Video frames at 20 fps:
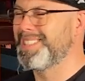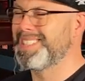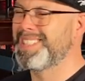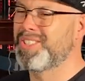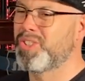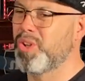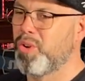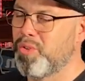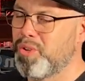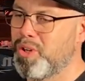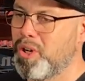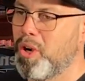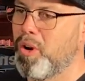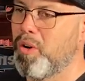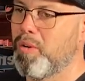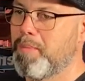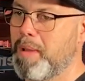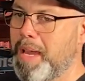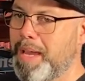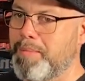I don't
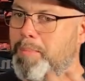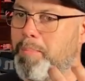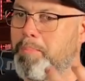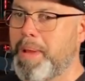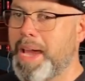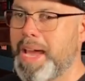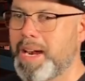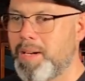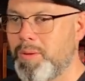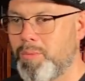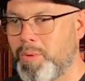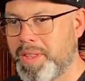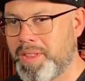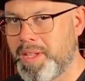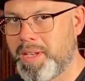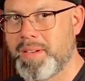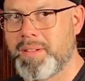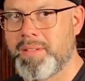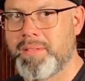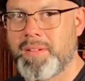know, I'd battle with
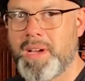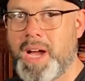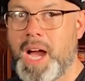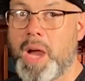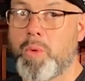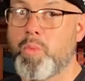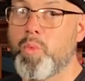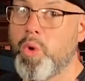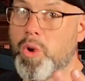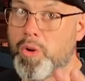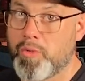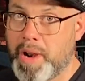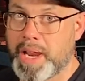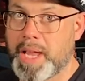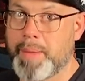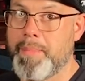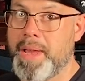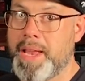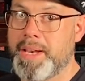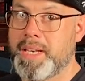it. I would
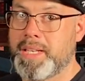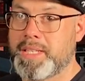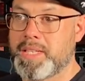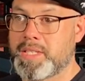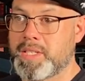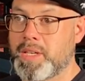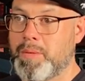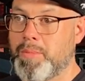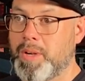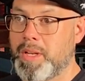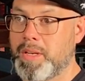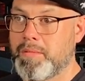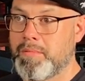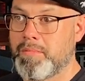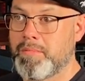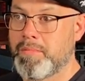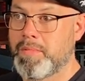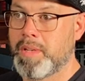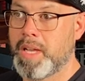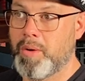recommend it to someone,
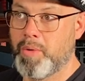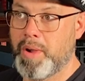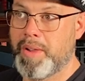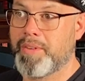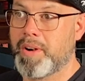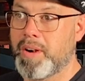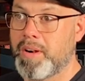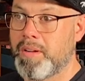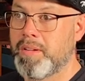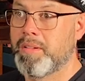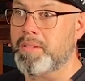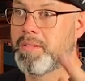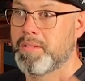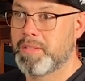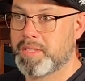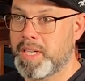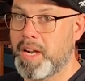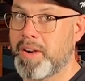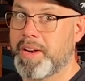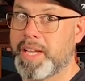however,
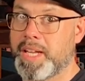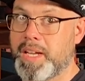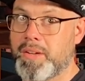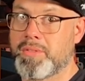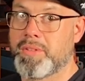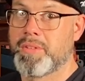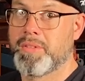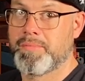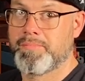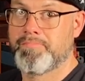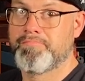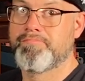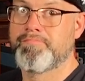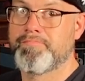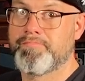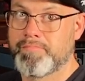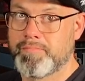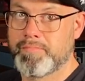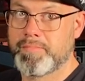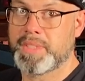starting out,
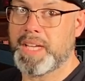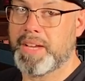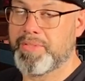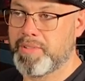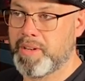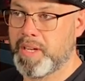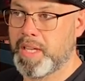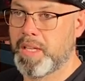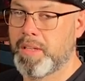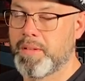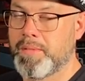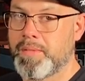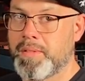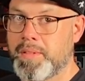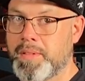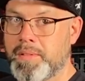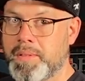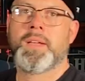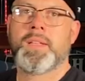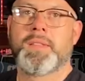definitely.
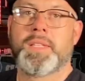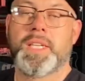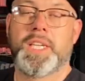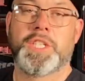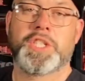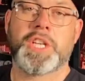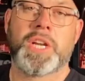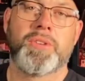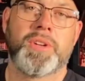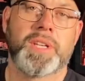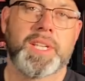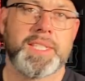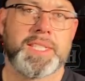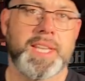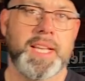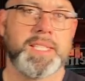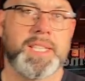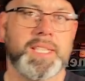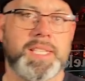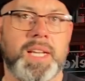The general
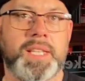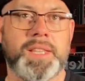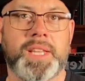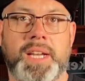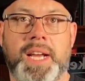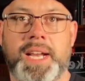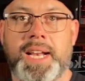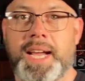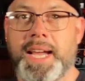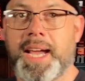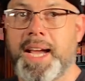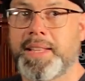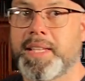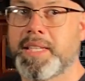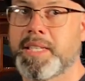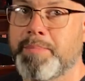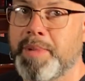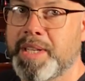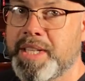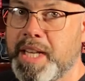consensus on the night I had
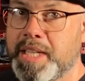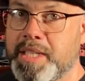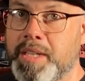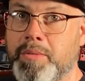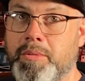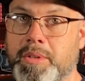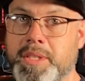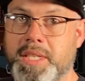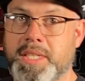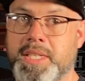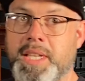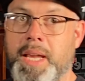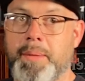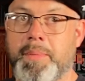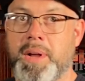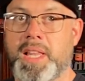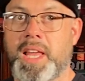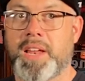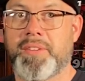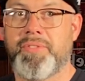this in my tasting was the same.
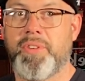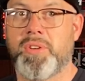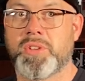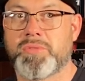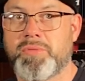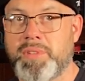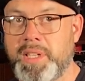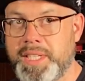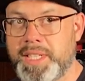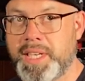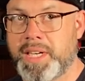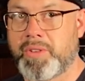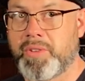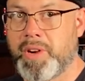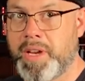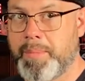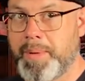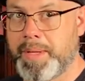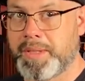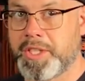A lot of folks really did
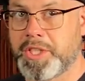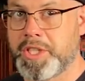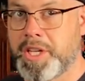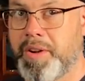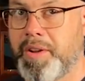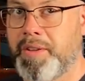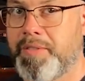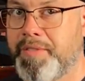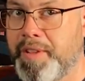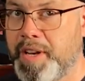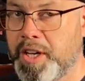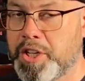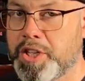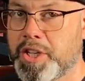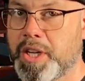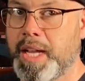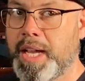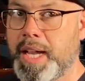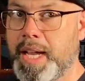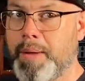agree about the sherry finish.
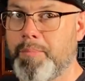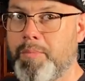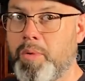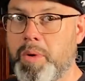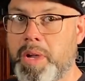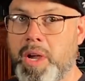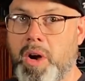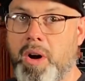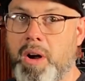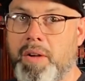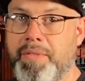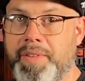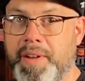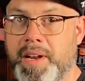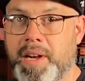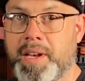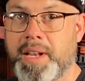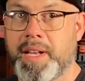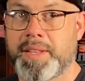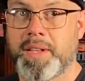We all
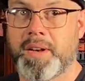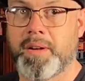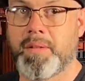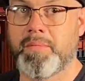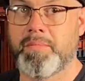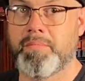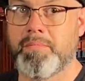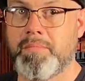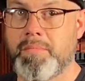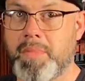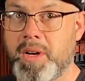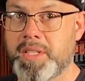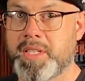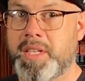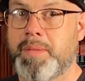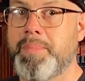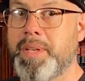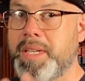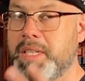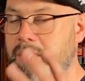figured that there must
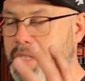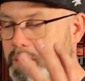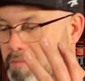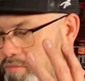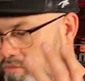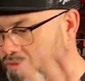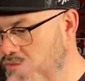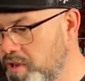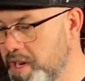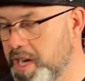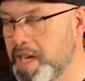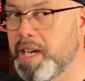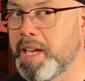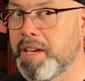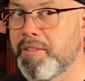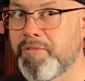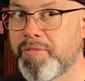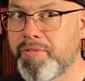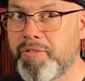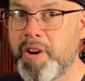have been some
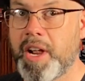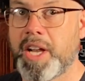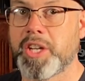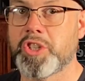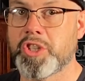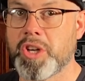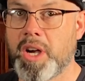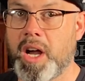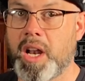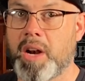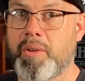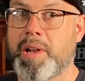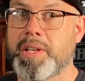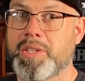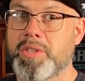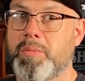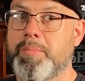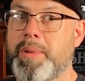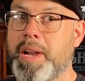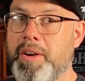really fresh
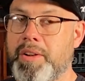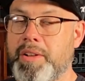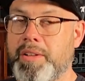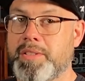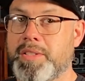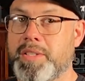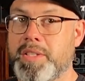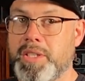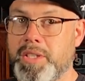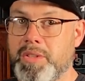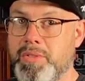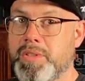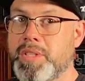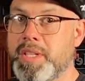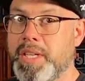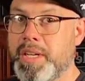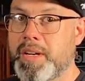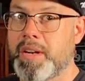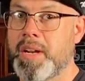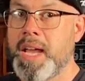Oloroso barrels used
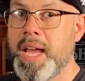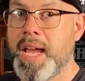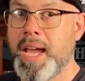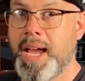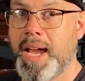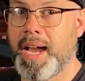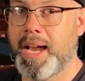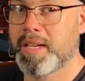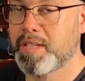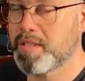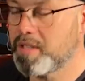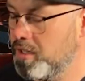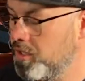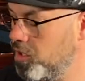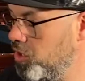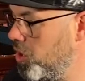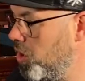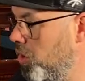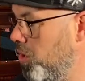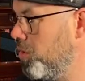here, as the
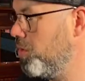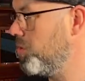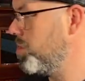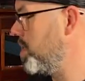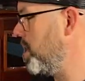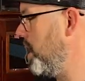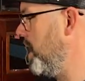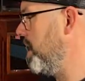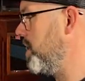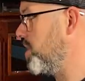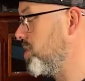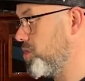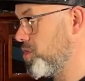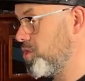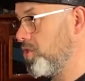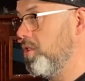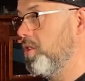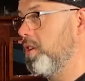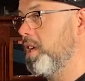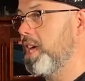nose is
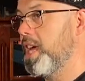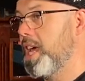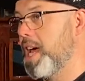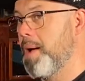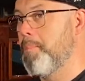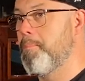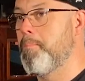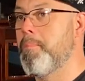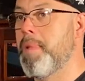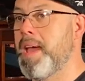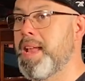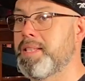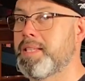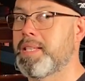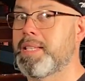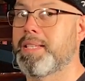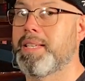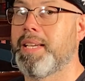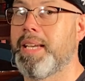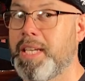truly
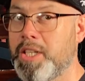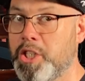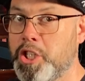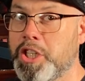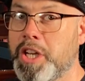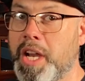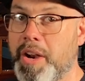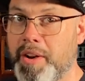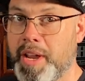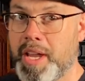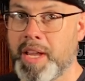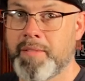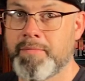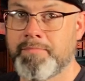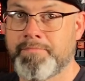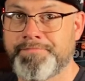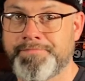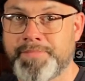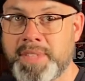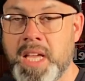immense in sherry.
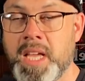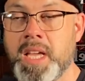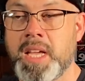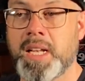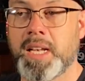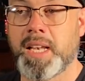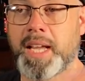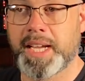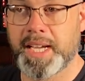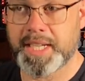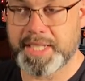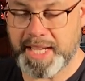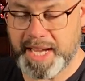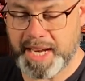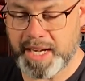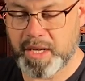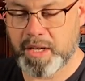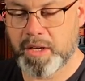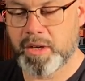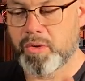Like I
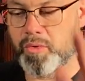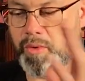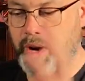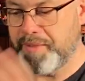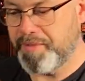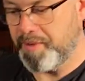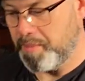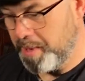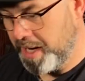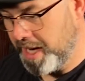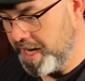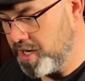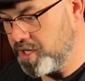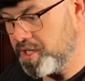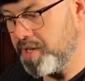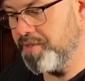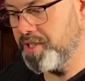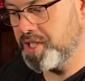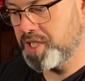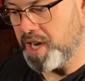said, great for beginners.
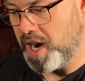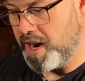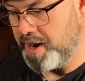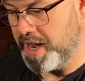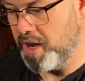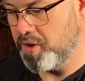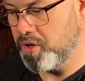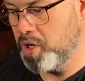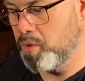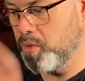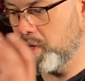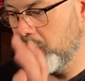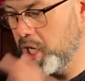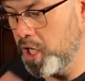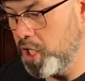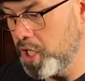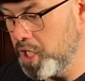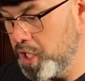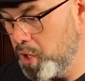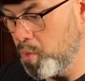If you're starting out, you
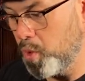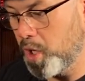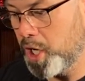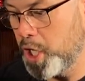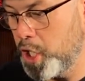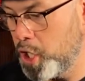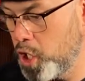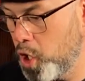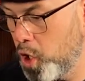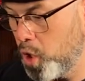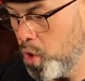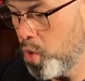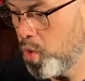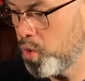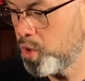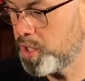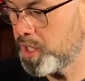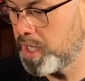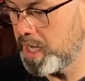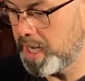want to
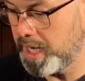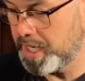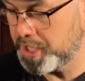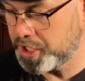nose a